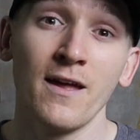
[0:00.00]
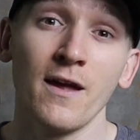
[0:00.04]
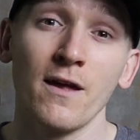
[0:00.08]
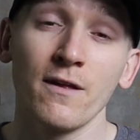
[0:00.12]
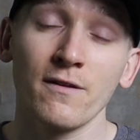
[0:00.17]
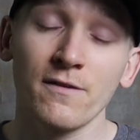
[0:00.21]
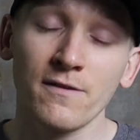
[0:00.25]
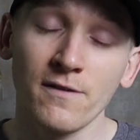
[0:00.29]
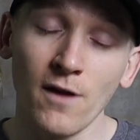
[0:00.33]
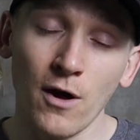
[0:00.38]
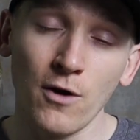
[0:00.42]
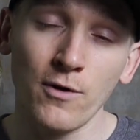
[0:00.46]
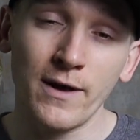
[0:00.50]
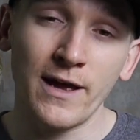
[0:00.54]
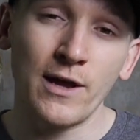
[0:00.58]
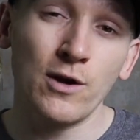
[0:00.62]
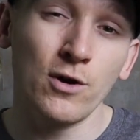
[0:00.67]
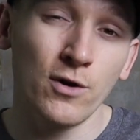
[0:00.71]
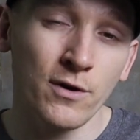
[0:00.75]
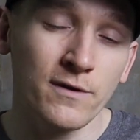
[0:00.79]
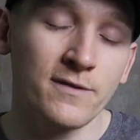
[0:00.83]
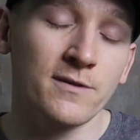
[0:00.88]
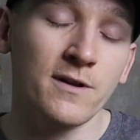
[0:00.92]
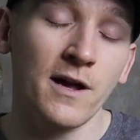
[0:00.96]
So it
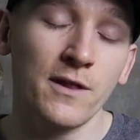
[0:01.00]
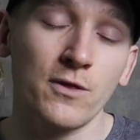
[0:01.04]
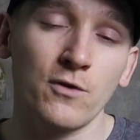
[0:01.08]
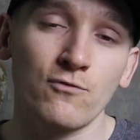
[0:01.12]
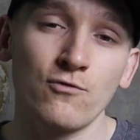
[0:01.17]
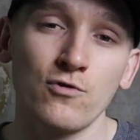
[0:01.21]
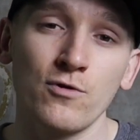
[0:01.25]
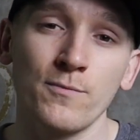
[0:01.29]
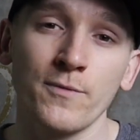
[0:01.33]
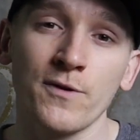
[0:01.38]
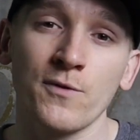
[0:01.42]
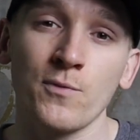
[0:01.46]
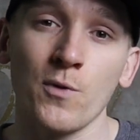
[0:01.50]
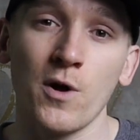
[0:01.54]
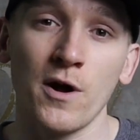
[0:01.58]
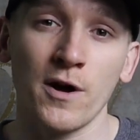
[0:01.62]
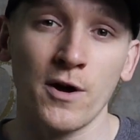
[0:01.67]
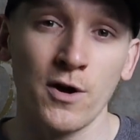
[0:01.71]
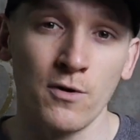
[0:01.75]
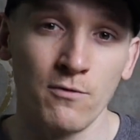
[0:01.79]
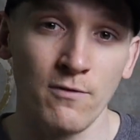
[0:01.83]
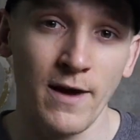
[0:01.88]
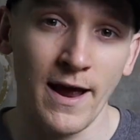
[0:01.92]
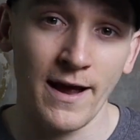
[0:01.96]
looks like the rumors were
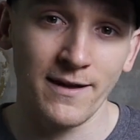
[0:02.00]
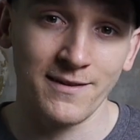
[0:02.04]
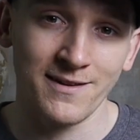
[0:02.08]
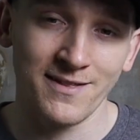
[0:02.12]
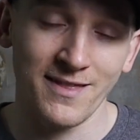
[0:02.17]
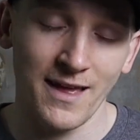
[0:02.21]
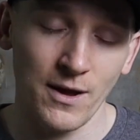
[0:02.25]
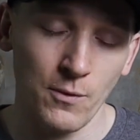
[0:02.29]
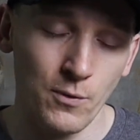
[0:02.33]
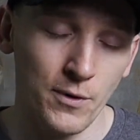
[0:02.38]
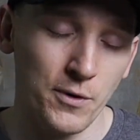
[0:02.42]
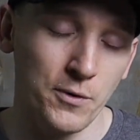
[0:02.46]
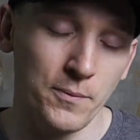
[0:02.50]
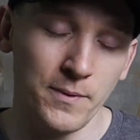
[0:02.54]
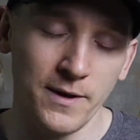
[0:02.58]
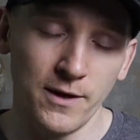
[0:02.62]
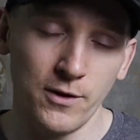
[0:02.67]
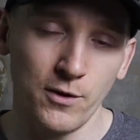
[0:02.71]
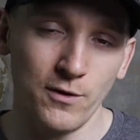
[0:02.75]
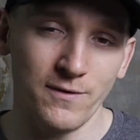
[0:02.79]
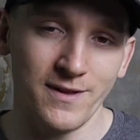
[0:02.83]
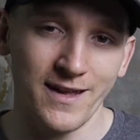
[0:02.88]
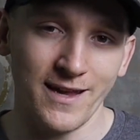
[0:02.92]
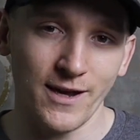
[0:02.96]
correct. They will be
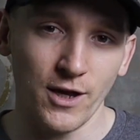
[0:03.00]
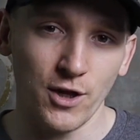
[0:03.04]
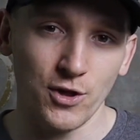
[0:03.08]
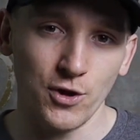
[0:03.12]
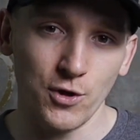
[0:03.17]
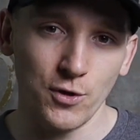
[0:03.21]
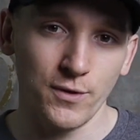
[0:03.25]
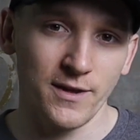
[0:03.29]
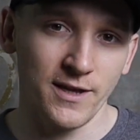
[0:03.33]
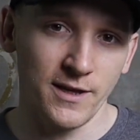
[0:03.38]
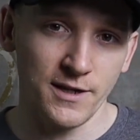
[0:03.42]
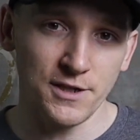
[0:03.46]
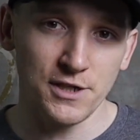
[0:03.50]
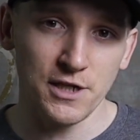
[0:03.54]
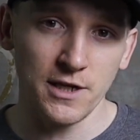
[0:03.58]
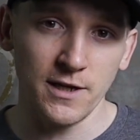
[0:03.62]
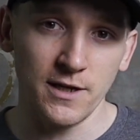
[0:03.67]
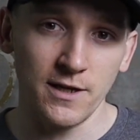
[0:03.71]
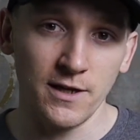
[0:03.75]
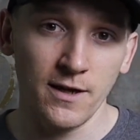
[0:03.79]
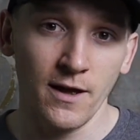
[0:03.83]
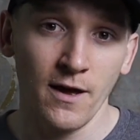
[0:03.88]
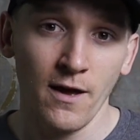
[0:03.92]
using UTG.